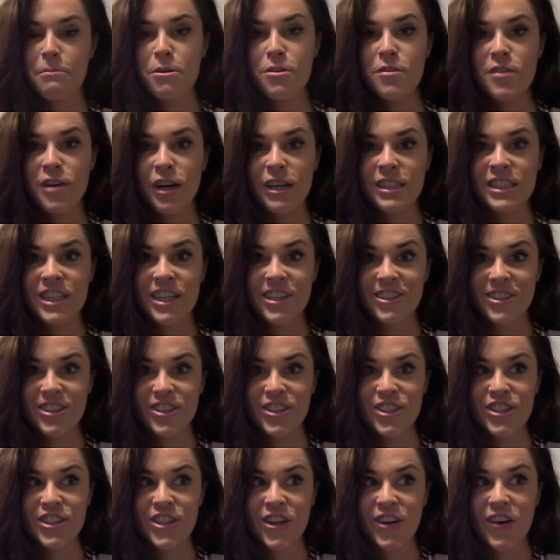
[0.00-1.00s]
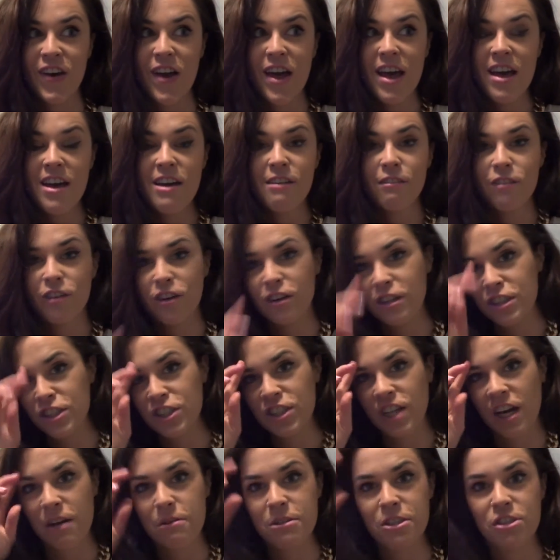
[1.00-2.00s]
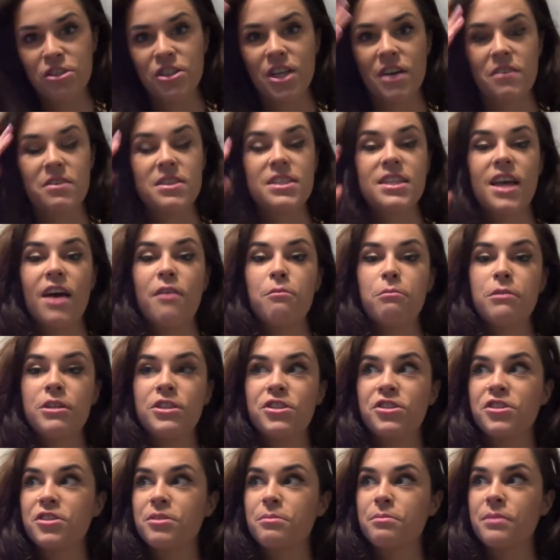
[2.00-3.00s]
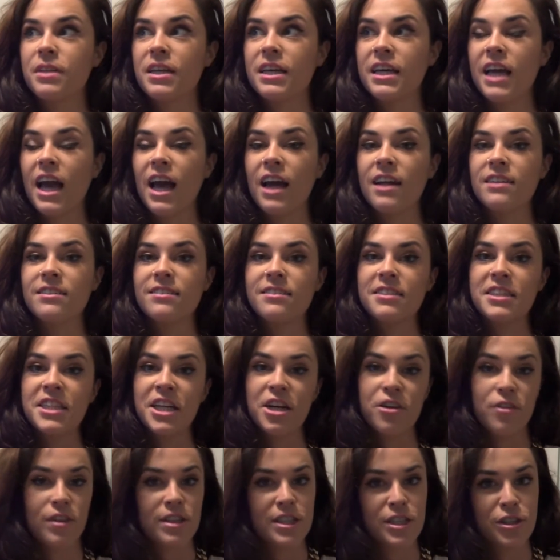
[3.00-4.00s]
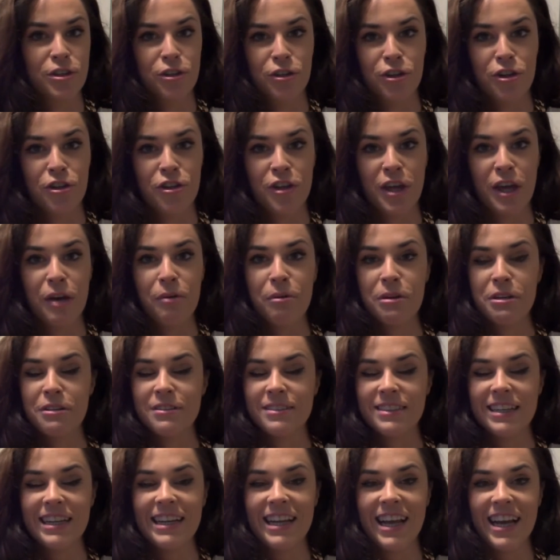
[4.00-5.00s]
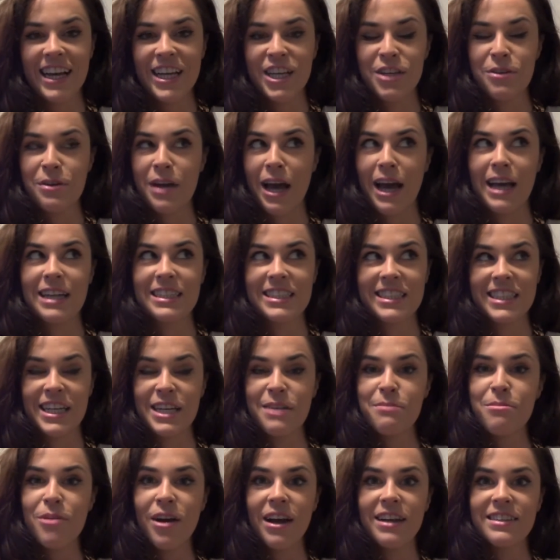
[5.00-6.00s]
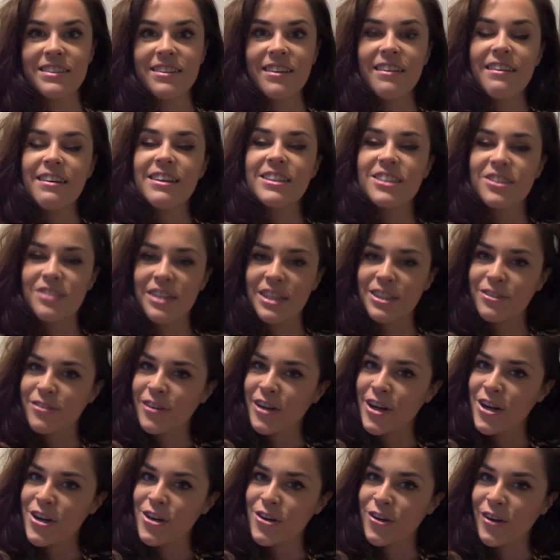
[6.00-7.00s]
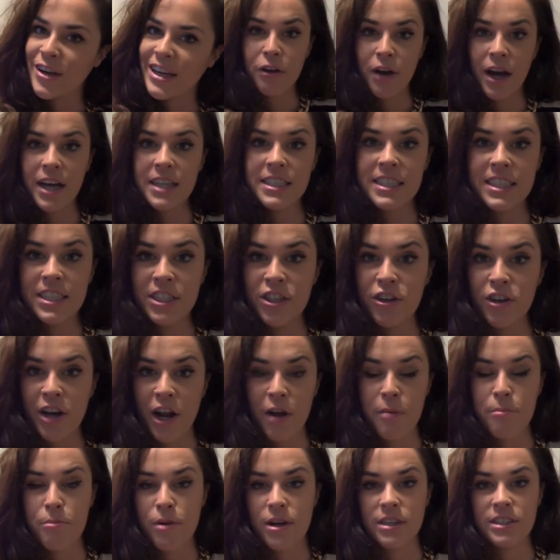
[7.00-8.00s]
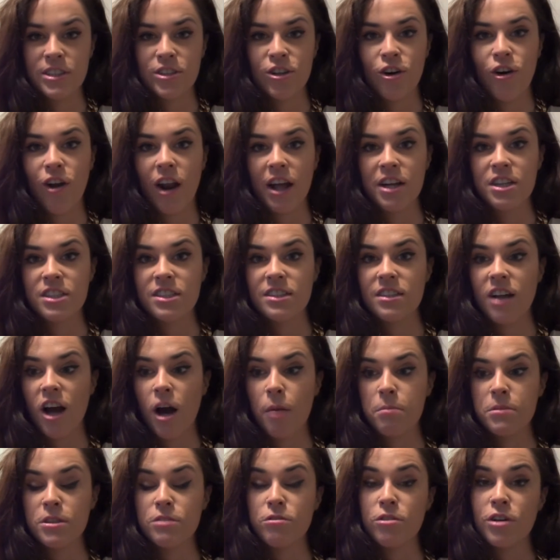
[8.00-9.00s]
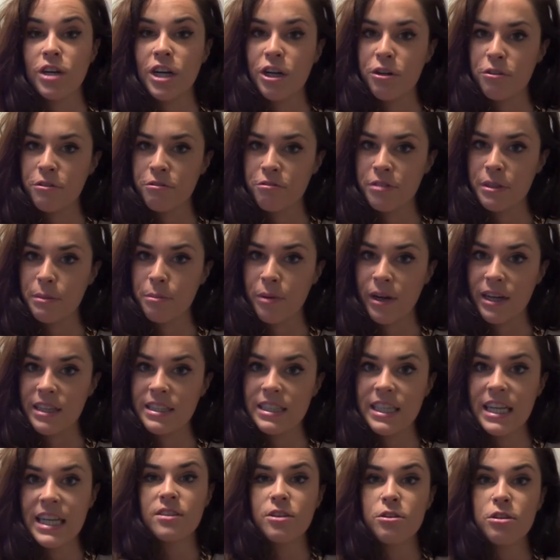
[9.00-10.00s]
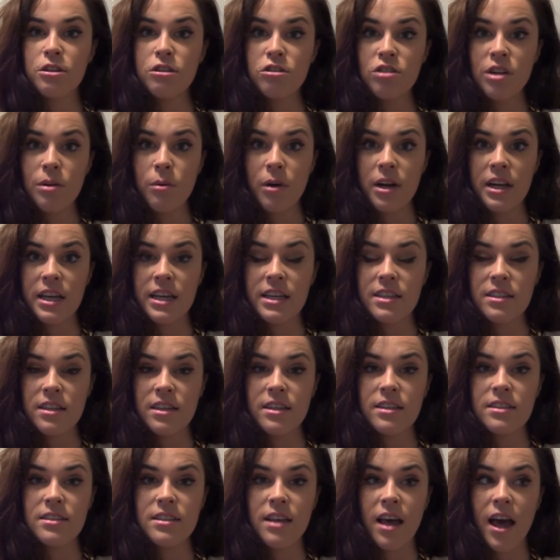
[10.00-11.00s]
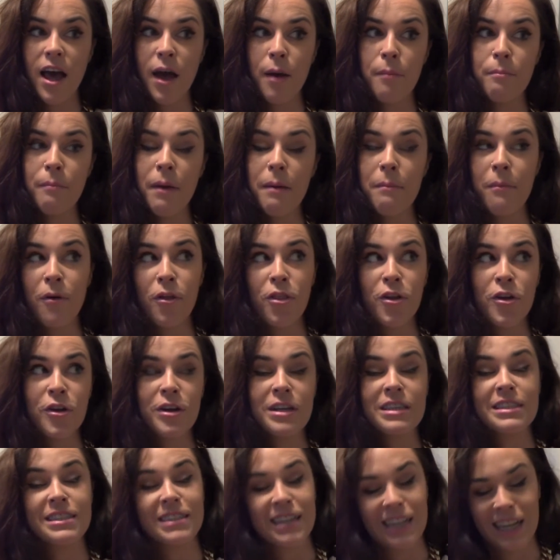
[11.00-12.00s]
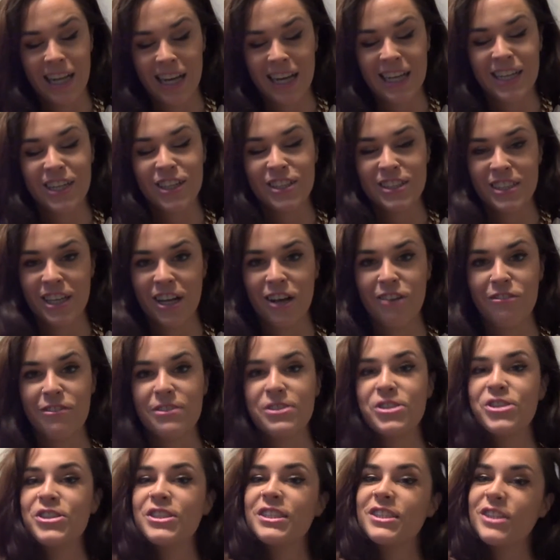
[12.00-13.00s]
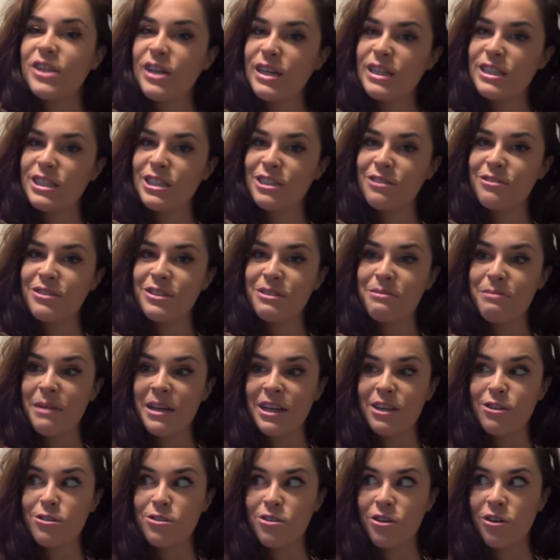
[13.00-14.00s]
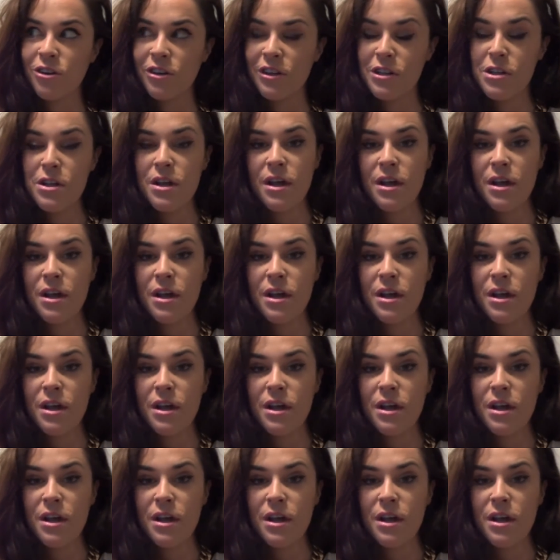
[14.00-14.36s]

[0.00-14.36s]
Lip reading: moving on to lunch. So for lunch, I would usually have a sandwich or something, and you know, that's another thing, when you're celiac, you can't eat any bread, so that's very annoying. I didn't cut out bread at all, I just opted for gluten-free bread. So usually what I eat is, my mother is celiac herself, and she's kind enough to make us all